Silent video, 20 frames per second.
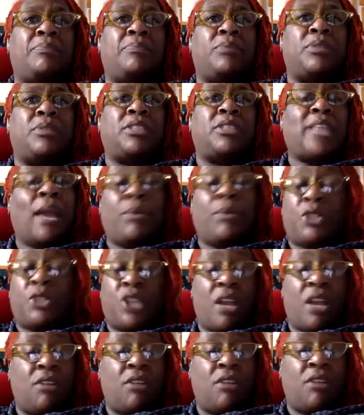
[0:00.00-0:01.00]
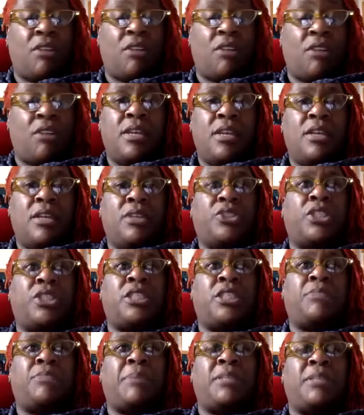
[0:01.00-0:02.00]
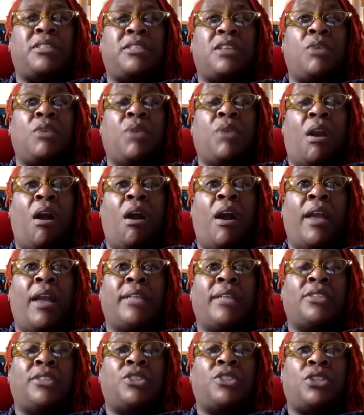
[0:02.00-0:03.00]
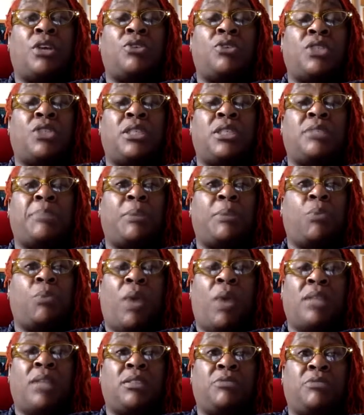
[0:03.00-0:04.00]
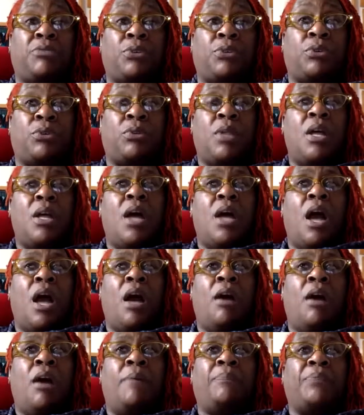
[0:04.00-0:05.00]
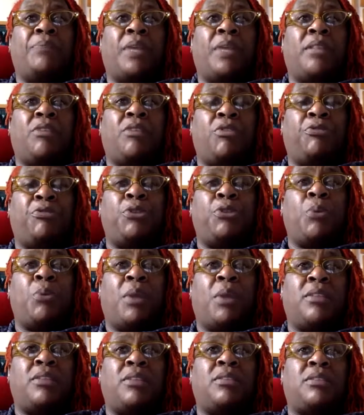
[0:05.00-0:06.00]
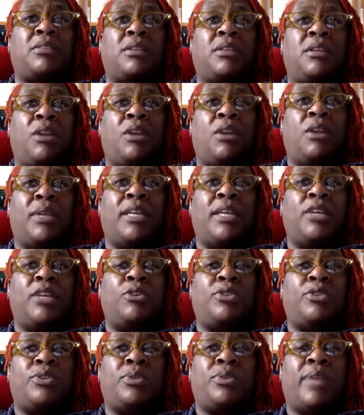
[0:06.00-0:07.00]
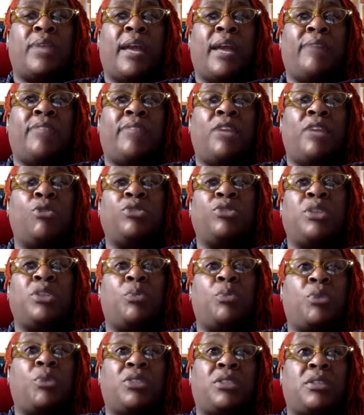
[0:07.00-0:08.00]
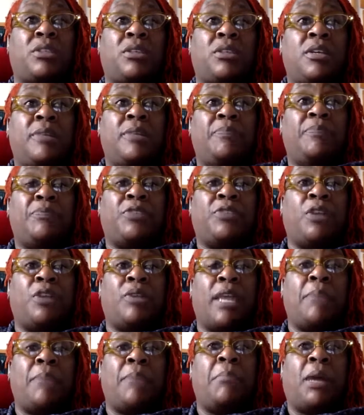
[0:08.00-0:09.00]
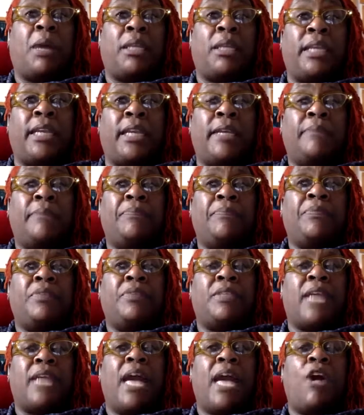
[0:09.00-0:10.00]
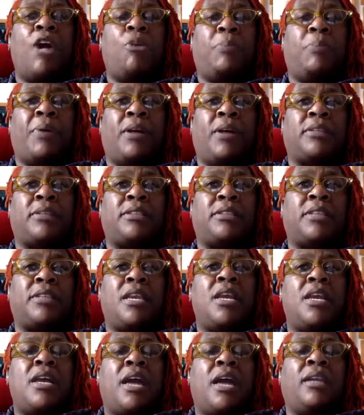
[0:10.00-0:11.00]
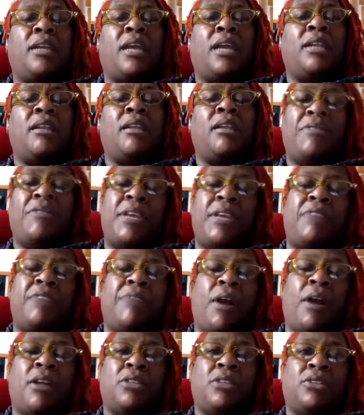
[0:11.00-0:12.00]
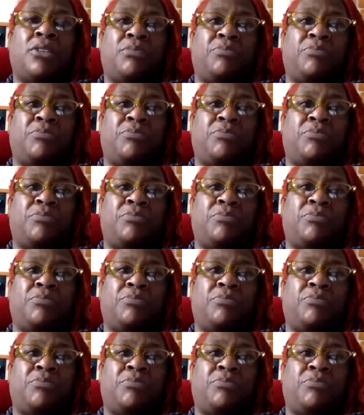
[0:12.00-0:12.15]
shower gels. She's been so kind, you know, she's been wonderful. And there are a few others locally who do that. They also want to donate money to help us. And I'd love it if our